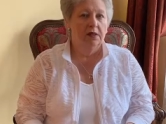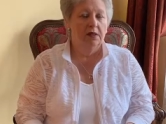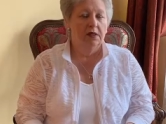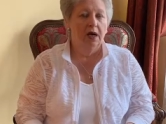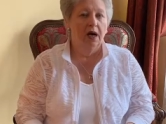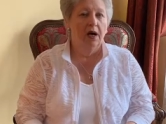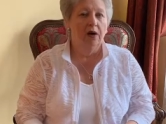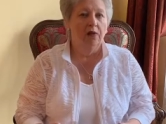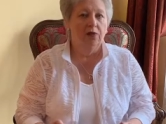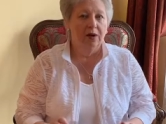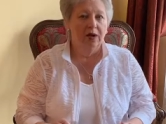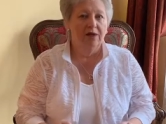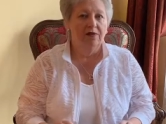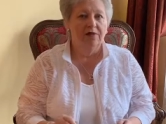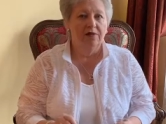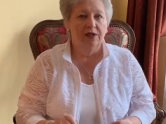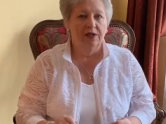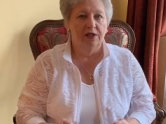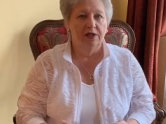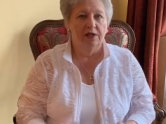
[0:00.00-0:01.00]

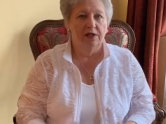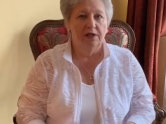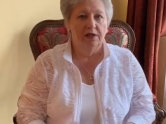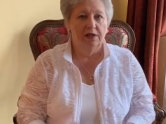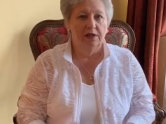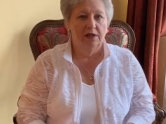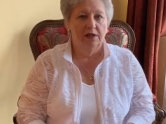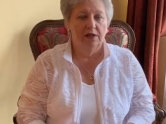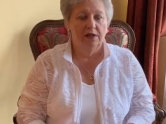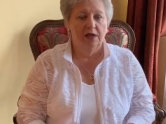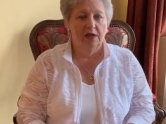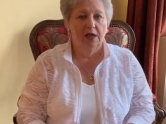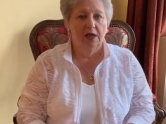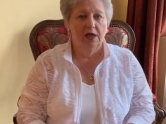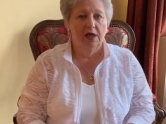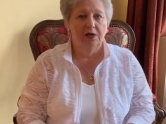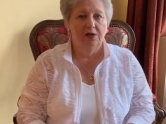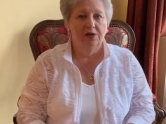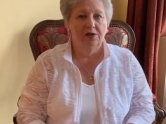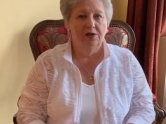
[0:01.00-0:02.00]
However,
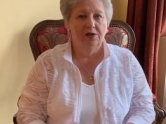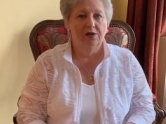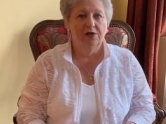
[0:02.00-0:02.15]
on